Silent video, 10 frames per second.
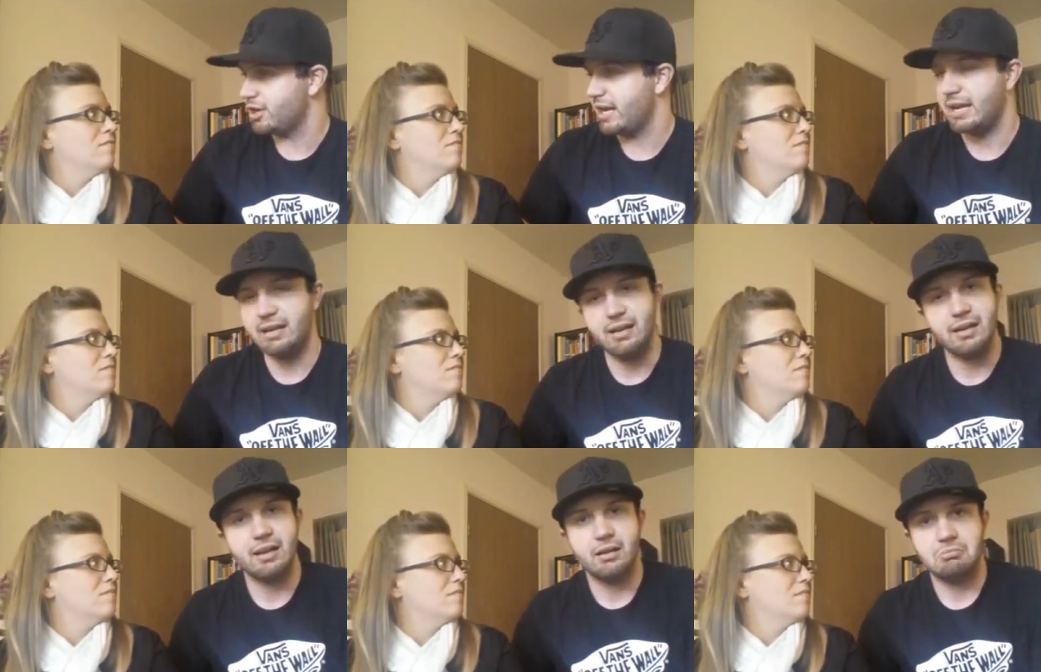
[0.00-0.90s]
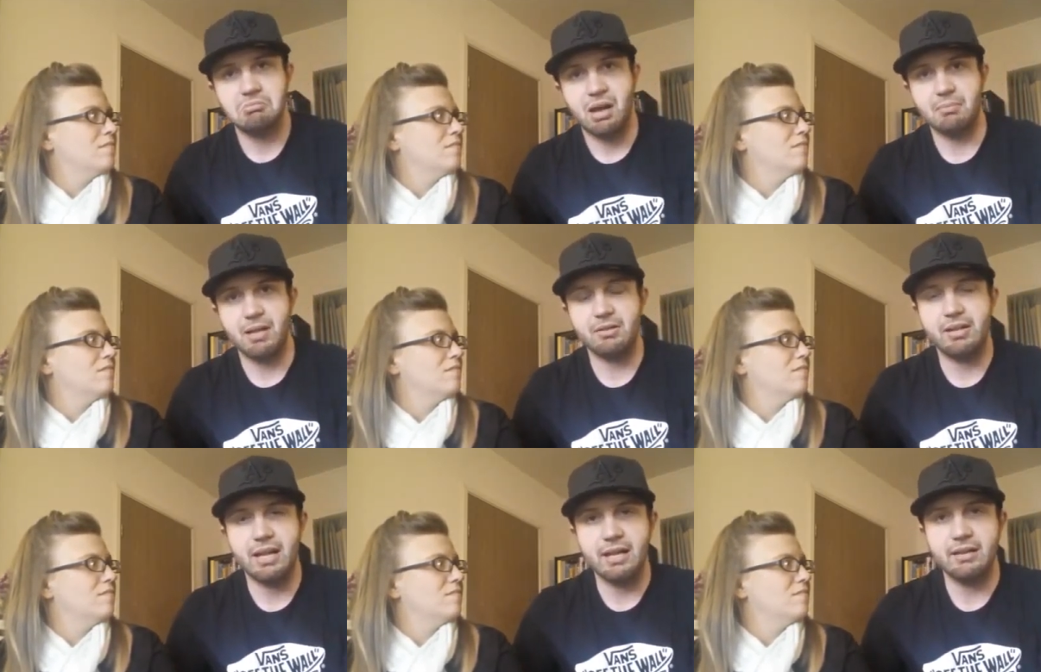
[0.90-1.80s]
Speaker 1: the drain. I'm like,
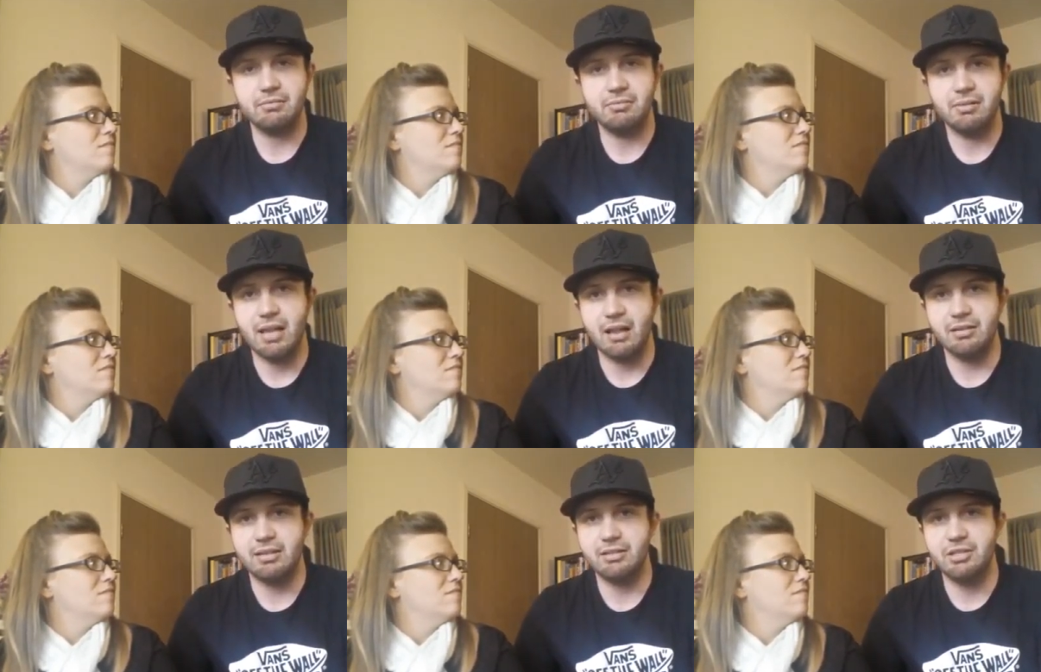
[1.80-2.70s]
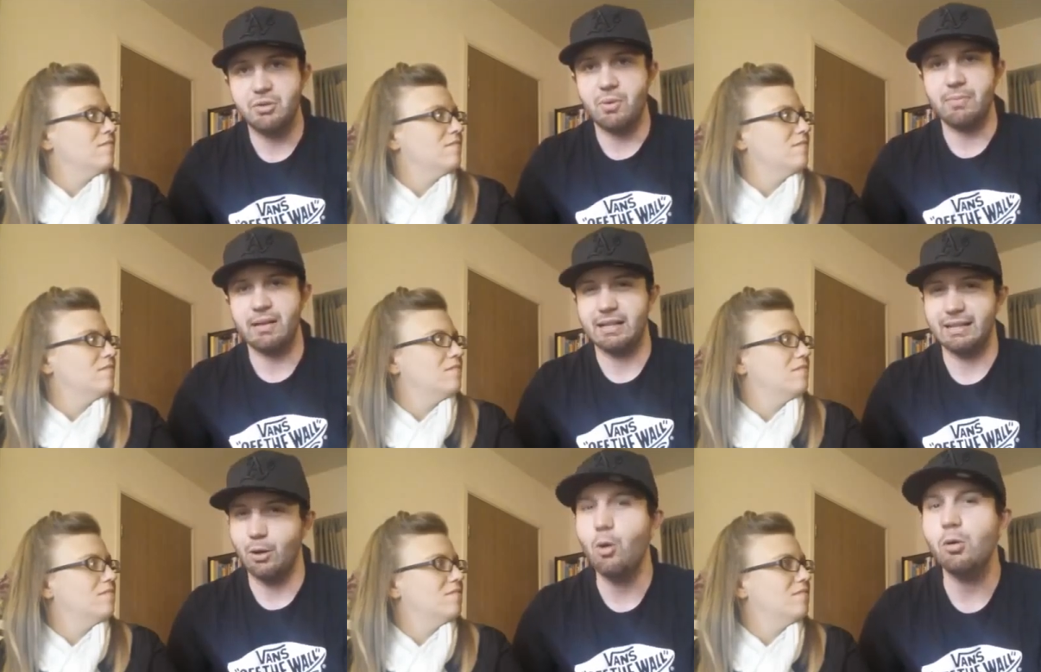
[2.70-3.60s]
okay, do you want me to
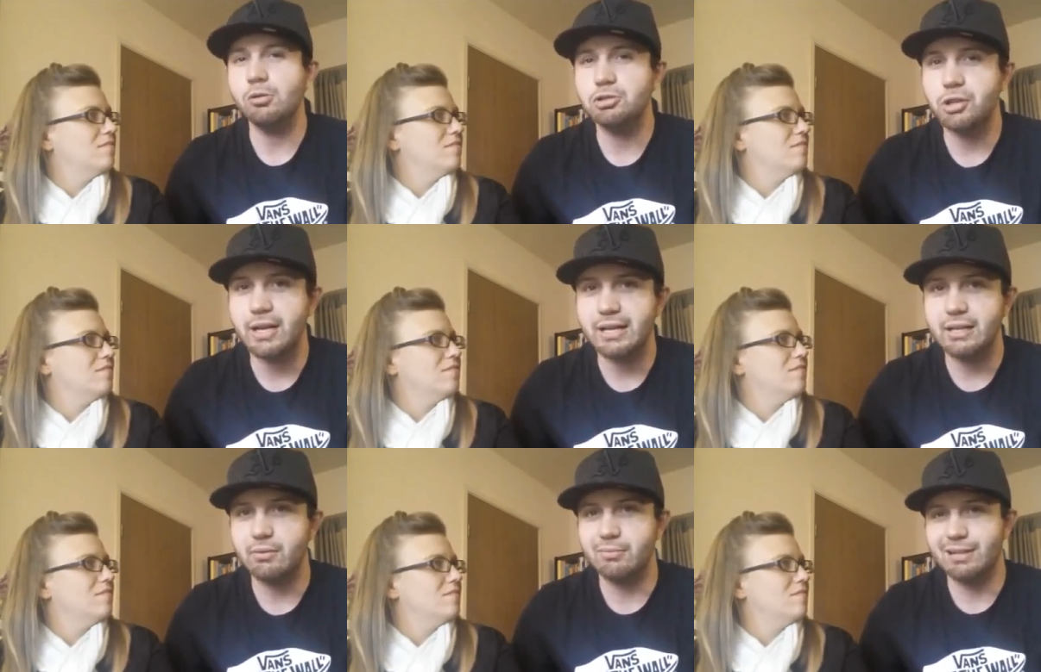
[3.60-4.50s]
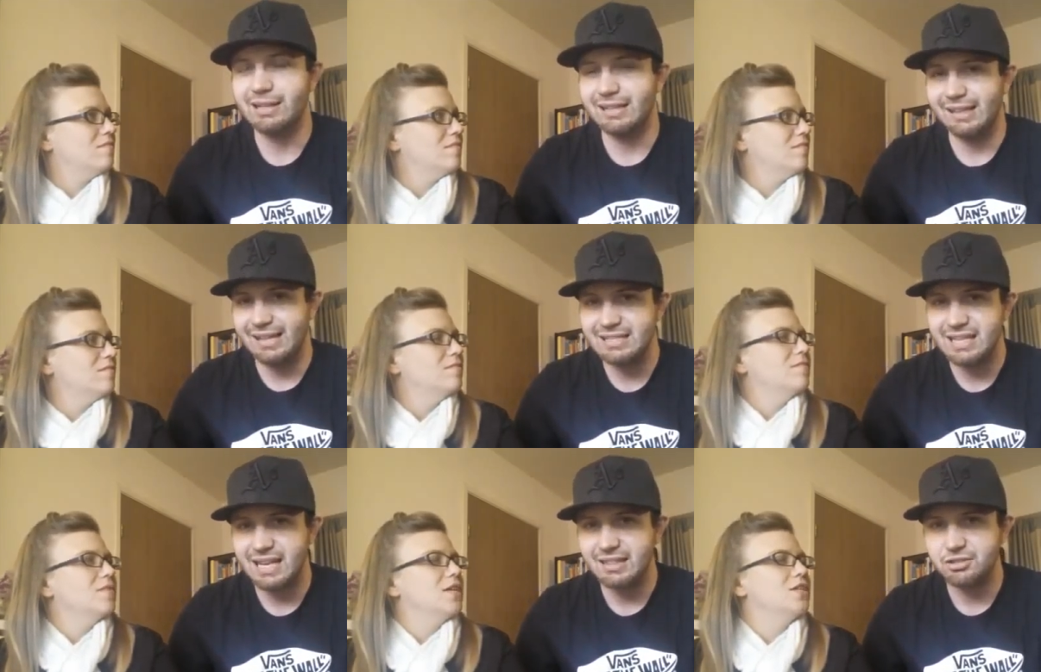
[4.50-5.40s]
clean the whole drain? Do you want me to clean the
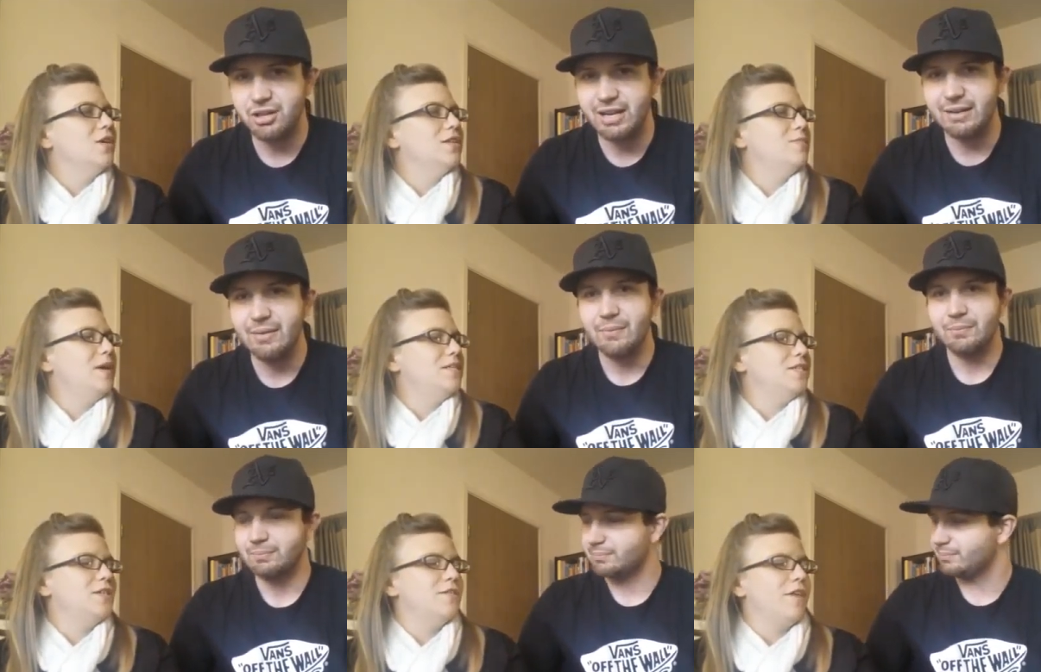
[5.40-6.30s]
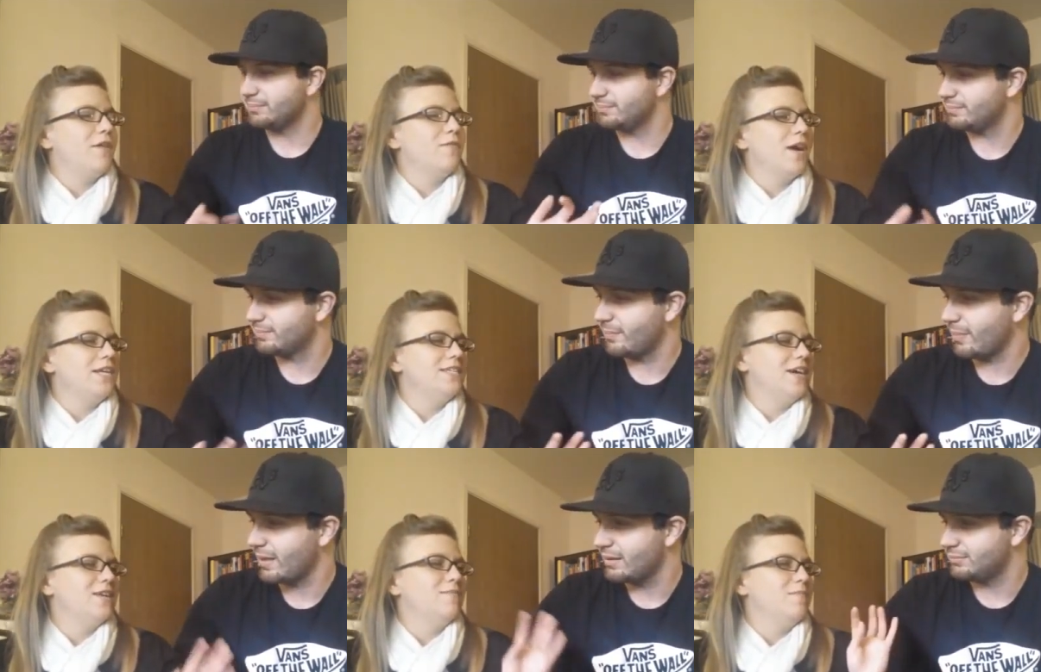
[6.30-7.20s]
inside of the so drain?
Speaker 2: So it's sir, if I write
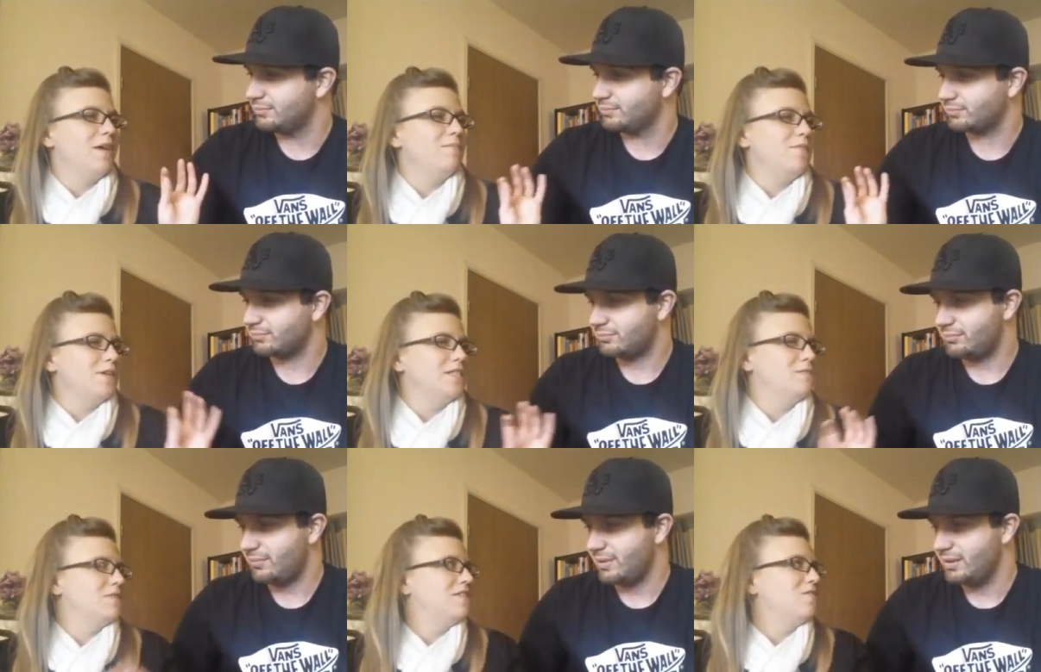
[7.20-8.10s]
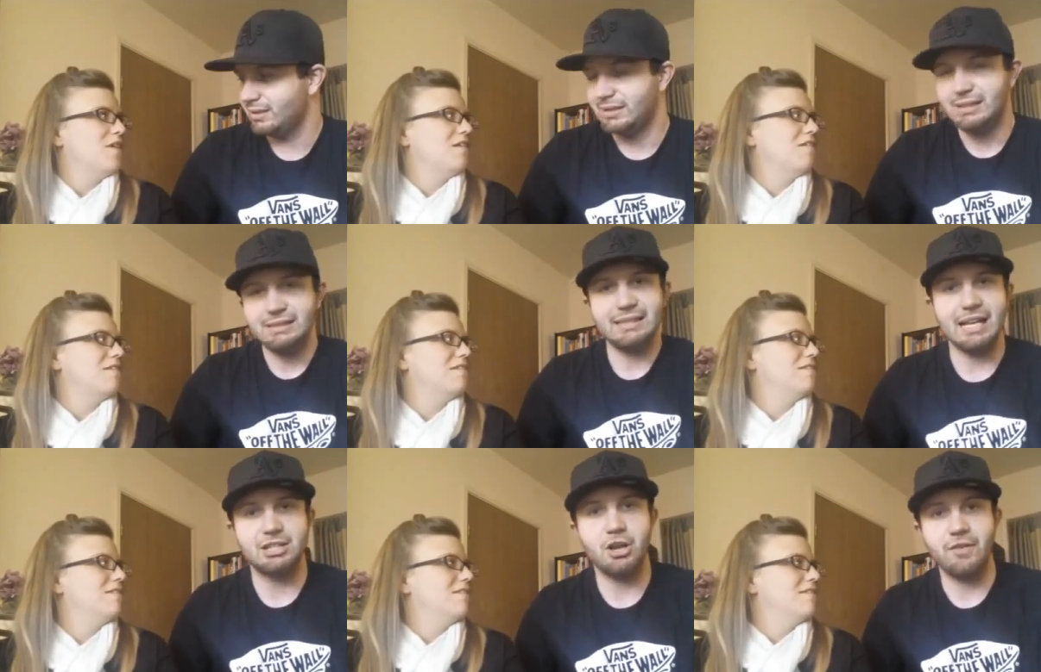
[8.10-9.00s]
down and I'm very specific.
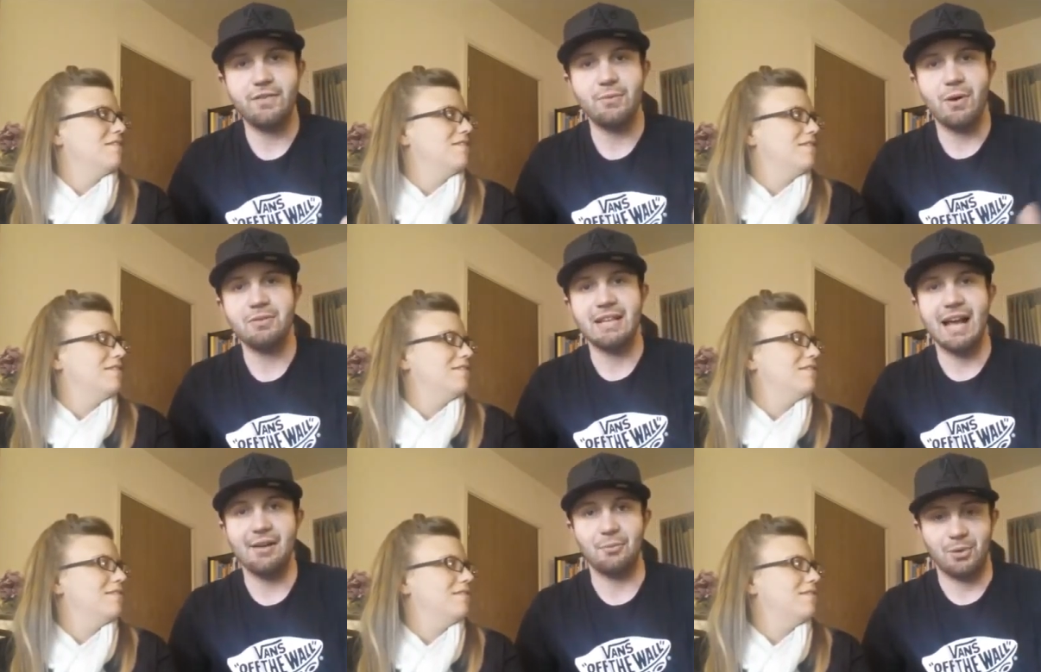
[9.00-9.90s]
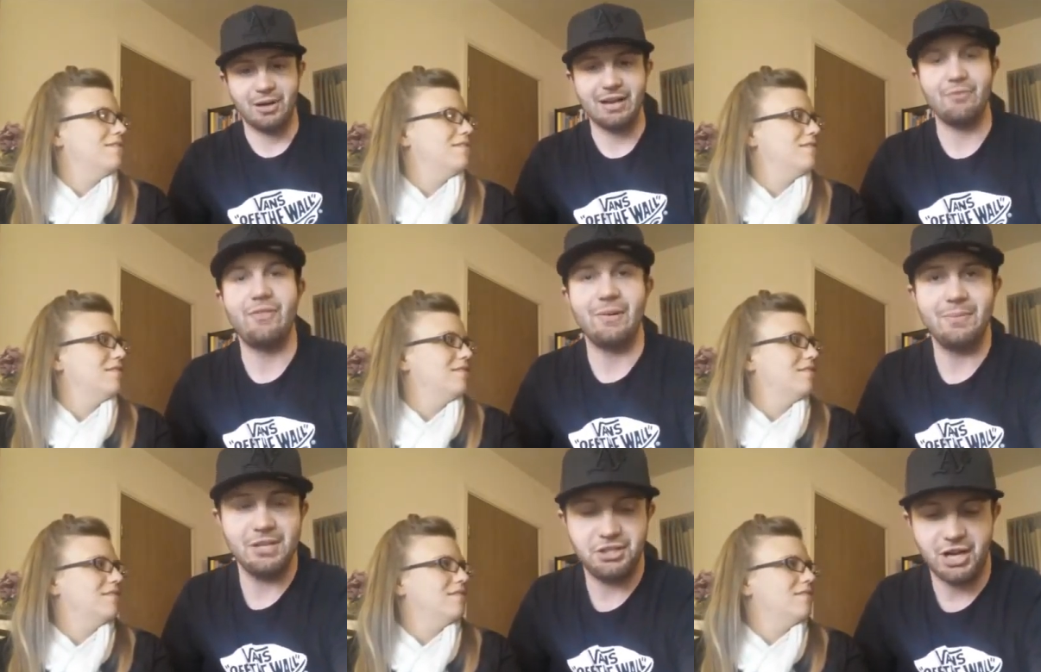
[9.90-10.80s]
Speaker 1: Yeah, so if you wrote down, we're gonna film
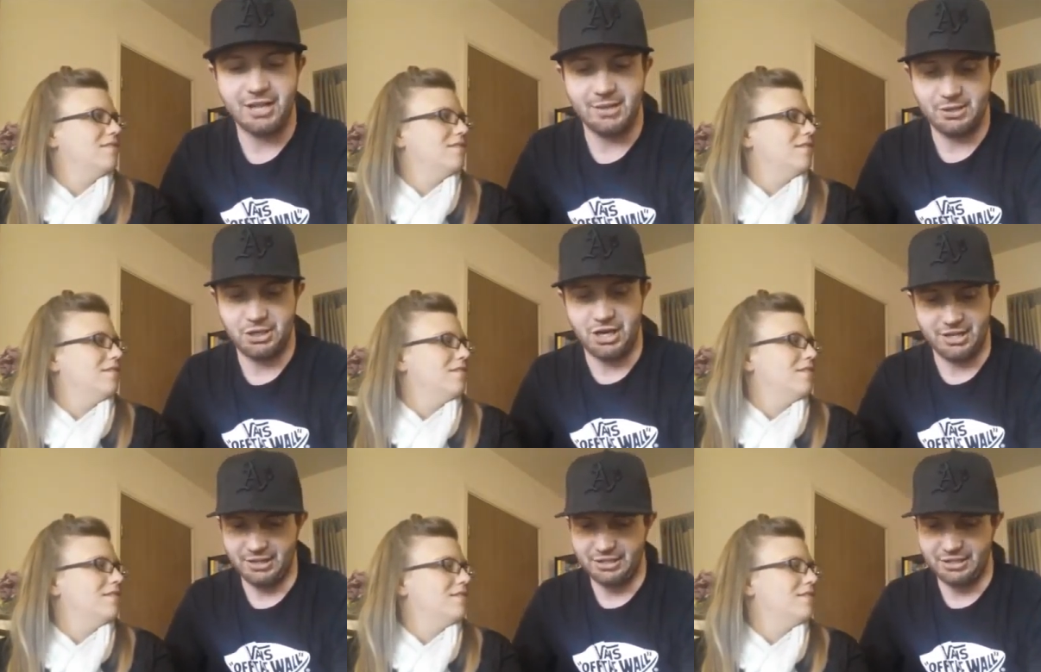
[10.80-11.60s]
this shot, this shot,